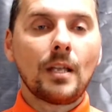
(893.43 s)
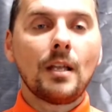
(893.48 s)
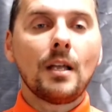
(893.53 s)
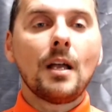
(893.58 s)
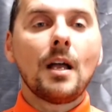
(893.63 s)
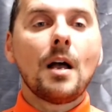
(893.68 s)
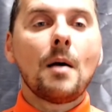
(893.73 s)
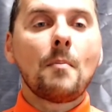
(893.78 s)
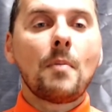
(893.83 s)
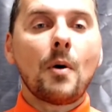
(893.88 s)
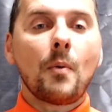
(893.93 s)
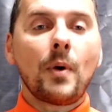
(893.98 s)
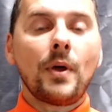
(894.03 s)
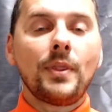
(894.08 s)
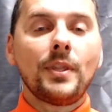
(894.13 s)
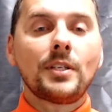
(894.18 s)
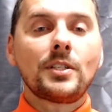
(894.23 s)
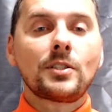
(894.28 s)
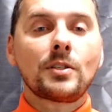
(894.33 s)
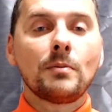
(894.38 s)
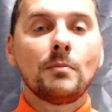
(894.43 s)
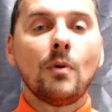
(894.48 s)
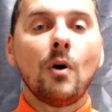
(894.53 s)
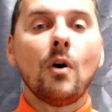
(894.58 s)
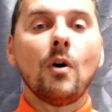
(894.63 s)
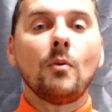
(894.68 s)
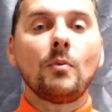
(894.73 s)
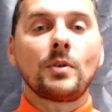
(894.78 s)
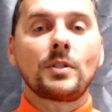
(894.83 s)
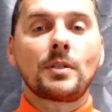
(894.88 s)
But when this
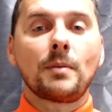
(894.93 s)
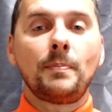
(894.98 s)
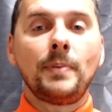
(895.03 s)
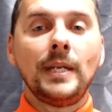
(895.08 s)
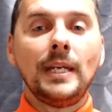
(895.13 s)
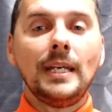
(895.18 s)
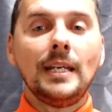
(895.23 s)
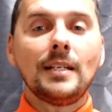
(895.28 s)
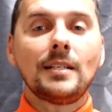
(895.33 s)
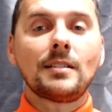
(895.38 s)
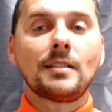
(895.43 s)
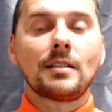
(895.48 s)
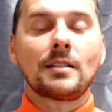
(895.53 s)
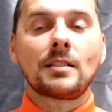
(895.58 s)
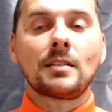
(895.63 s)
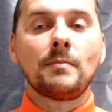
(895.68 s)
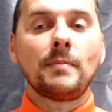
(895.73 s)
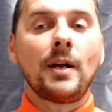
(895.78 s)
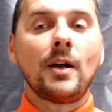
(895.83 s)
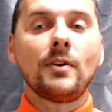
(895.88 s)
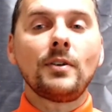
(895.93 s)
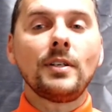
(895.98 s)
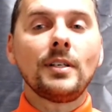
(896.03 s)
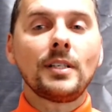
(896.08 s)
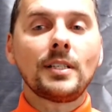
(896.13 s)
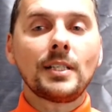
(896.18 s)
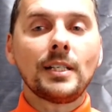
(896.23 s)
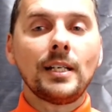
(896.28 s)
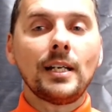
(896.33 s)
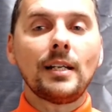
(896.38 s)
tumult was appeased, the Samaritan
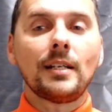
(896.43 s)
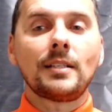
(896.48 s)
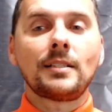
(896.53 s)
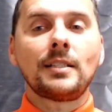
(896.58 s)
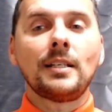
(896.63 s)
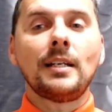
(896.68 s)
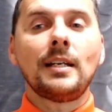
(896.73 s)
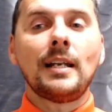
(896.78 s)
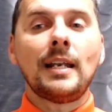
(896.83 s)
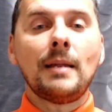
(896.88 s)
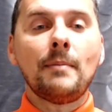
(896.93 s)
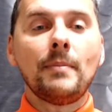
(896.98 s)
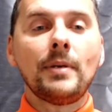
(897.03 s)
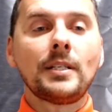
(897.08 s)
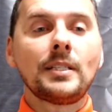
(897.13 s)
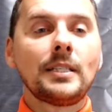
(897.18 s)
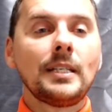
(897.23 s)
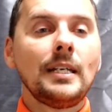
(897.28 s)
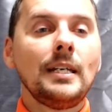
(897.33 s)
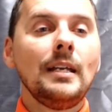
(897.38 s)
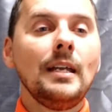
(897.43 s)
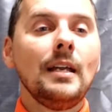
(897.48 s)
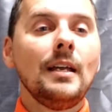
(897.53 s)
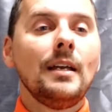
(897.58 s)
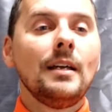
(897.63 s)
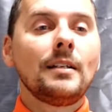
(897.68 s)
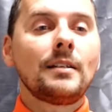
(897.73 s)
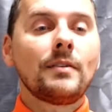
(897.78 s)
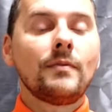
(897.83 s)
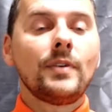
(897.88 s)
Senate sent an embassy
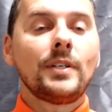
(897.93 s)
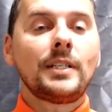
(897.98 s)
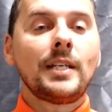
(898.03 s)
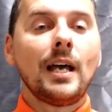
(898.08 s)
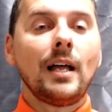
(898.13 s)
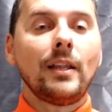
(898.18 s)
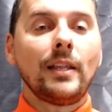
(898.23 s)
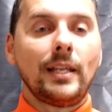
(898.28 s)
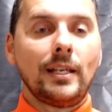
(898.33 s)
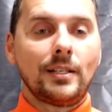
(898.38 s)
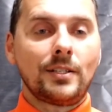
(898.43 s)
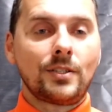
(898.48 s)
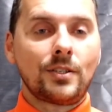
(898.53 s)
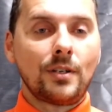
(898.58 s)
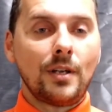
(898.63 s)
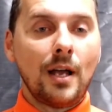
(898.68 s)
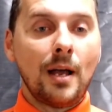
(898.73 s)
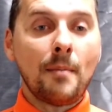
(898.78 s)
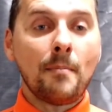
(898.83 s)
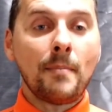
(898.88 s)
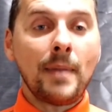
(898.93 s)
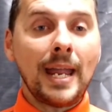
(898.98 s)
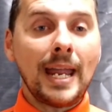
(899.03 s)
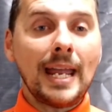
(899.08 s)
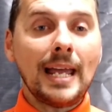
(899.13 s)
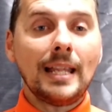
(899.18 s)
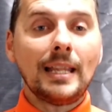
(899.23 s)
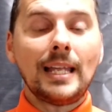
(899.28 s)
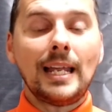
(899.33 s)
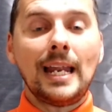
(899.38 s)
to Vitellius, a
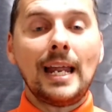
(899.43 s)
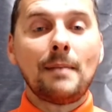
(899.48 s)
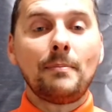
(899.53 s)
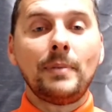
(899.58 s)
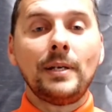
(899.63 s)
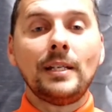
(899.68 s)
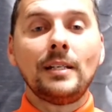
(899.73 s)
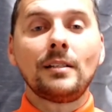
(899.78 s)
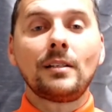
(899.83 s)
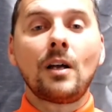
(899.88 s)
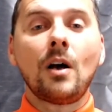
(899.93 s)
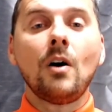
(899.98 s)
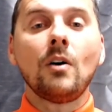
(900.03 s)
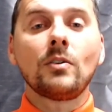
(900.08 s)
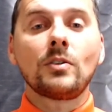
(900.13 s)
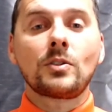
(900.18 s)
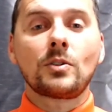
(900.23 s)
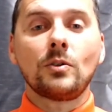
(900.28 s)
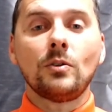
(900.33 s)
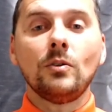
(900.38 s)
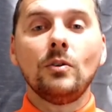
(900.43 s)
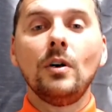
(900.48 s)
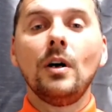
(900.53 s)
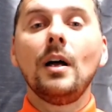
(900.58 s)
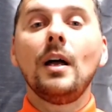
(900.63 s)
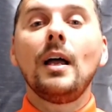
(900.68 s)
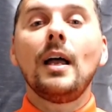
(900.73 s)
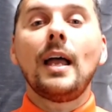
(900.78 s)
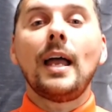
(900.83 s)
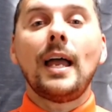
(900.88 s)
man that had been consul
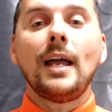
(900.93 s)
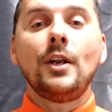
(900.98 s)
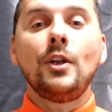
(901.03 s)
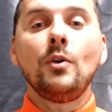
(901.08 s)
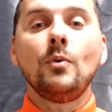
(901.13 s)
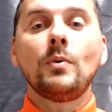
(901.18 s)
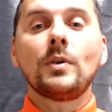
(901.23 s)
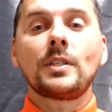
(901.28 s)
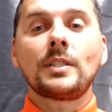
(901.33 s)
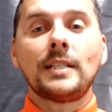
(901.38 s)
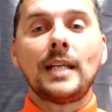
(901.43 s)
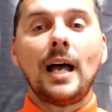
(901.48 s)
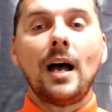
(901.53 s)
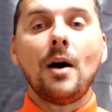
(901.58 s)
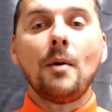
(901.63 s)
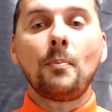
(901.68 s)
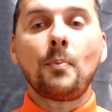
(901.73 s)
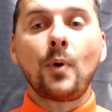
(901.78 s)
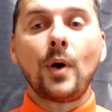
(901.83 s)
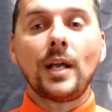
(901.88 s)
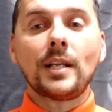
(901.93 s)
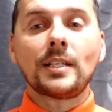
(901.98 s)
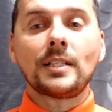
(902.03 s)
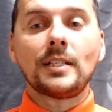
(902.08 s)
and who was now president